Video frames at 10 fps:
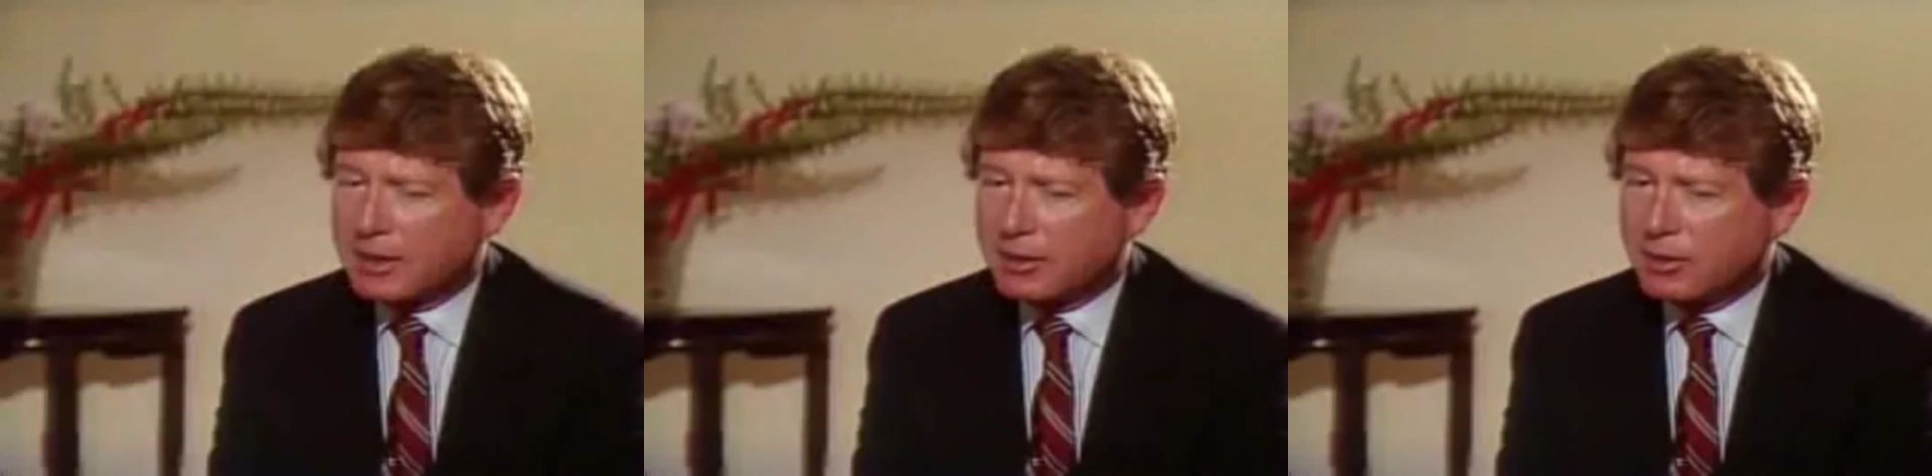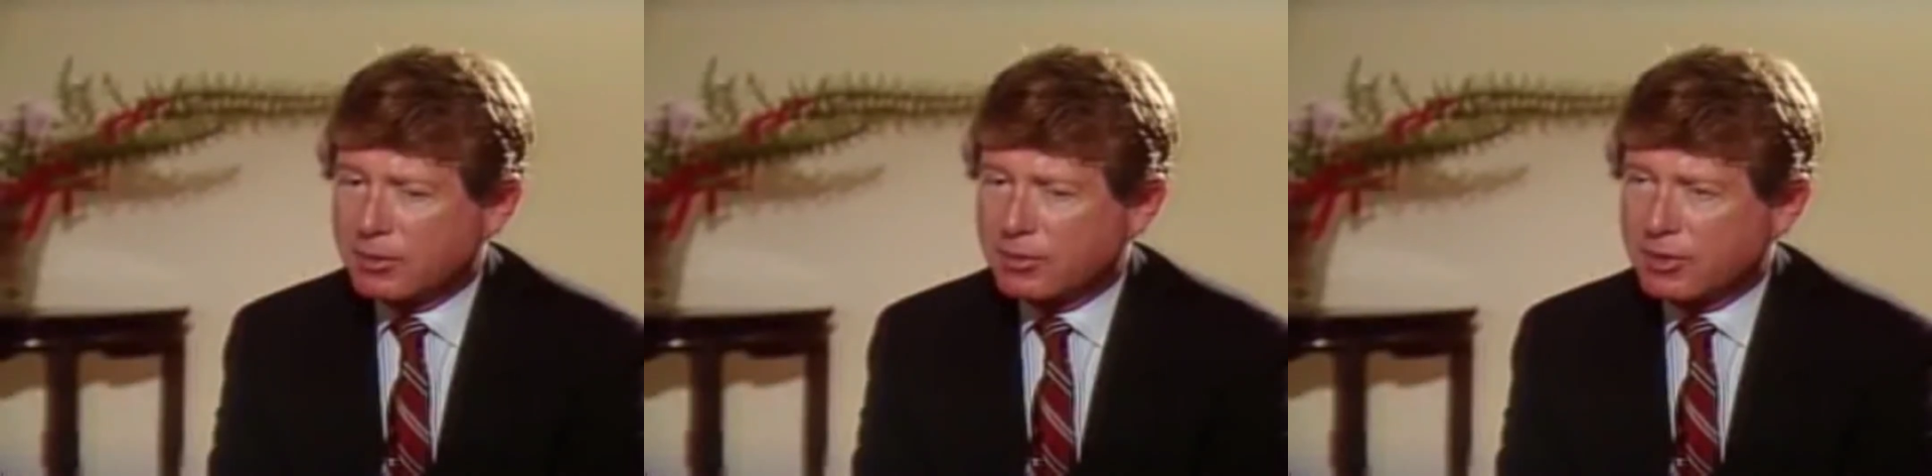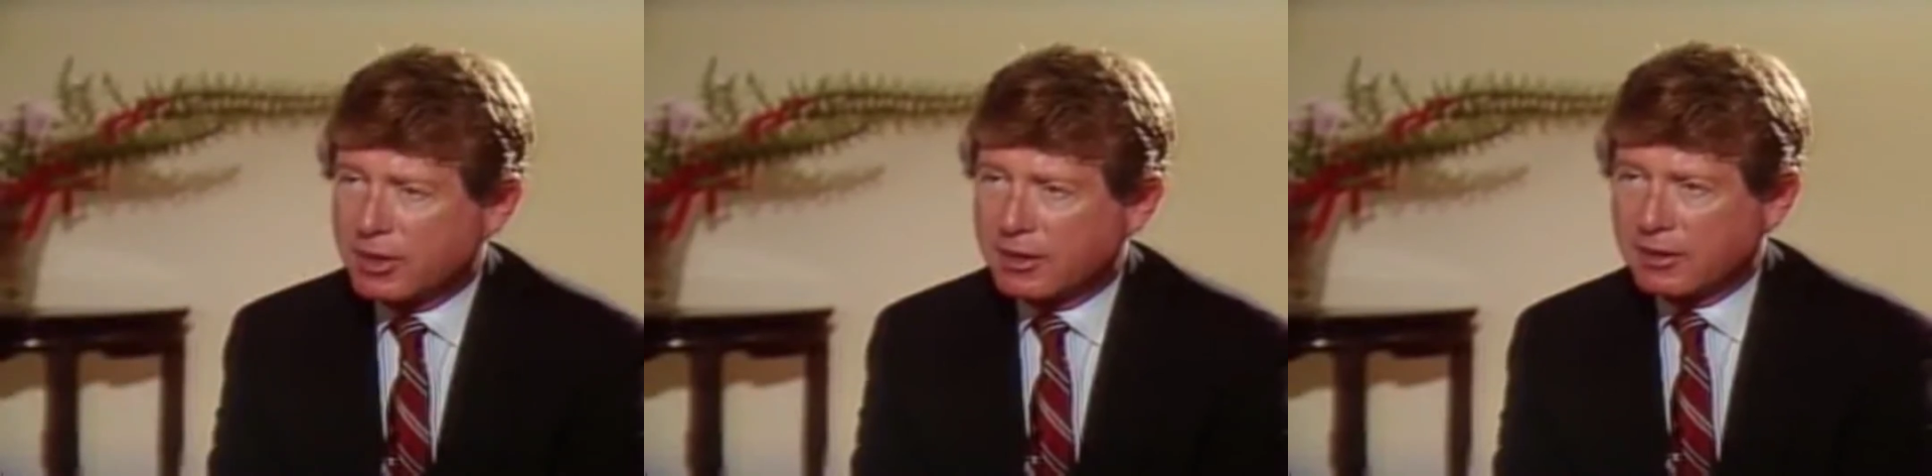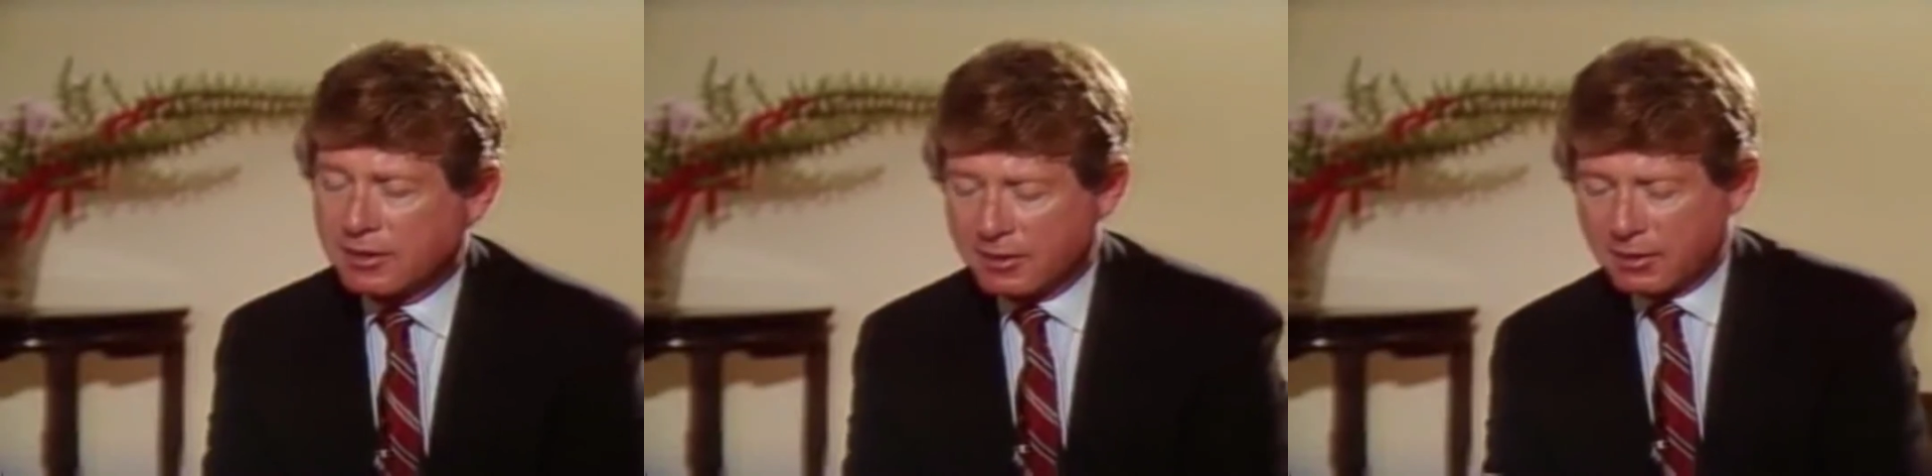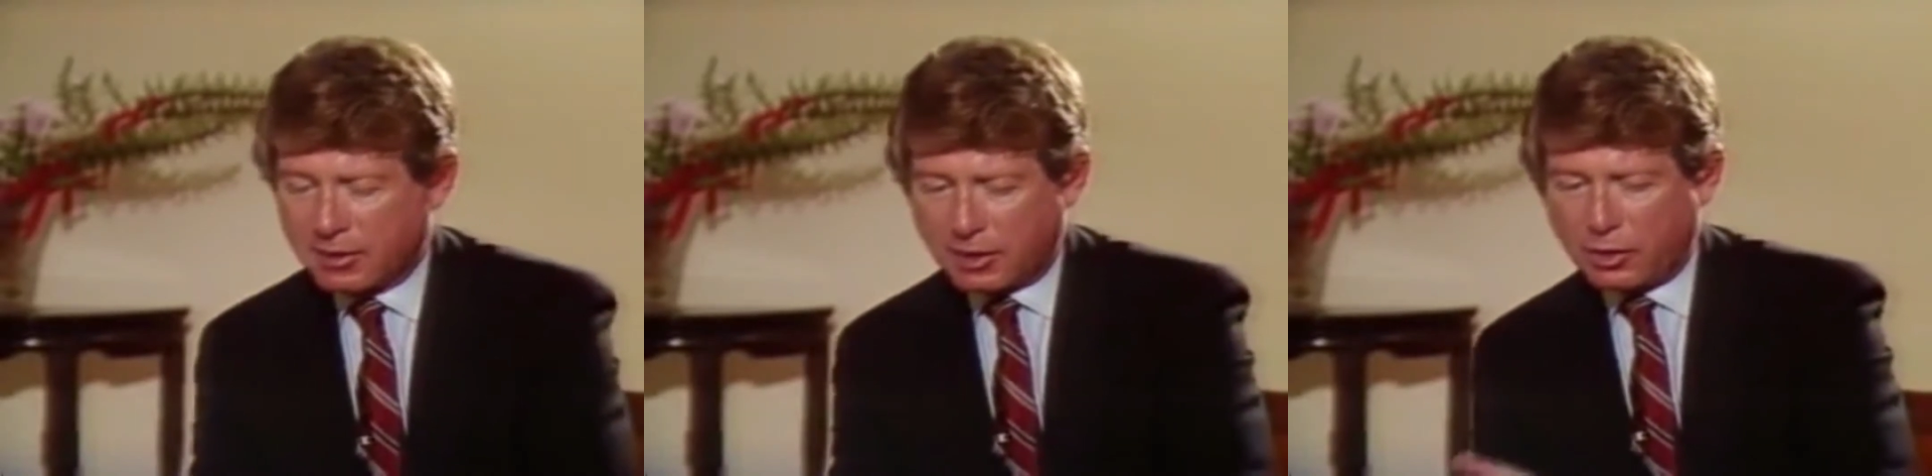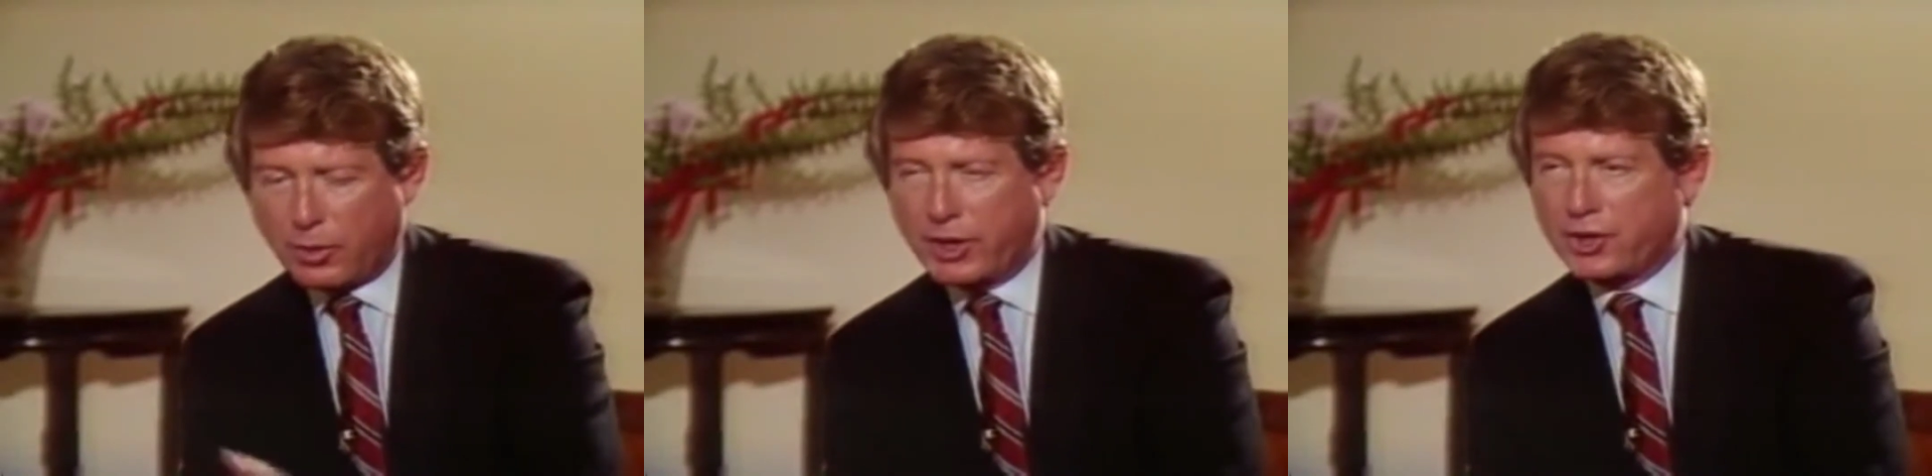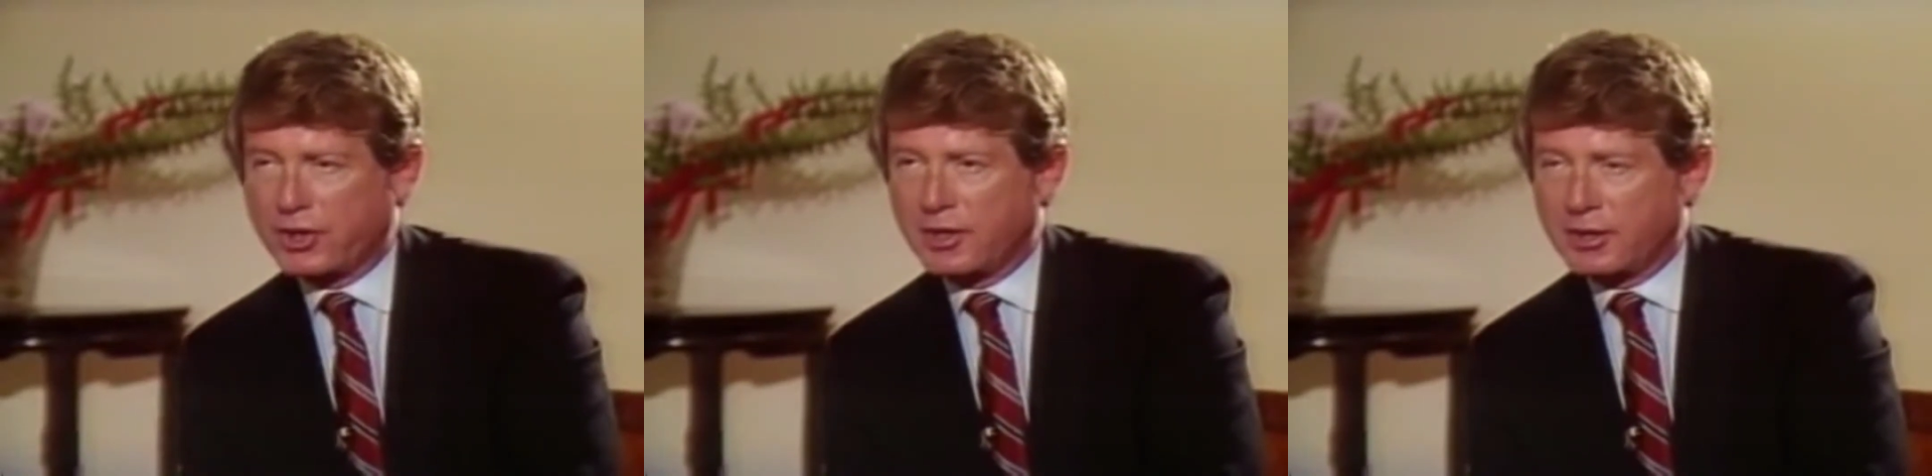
I don't think that the equation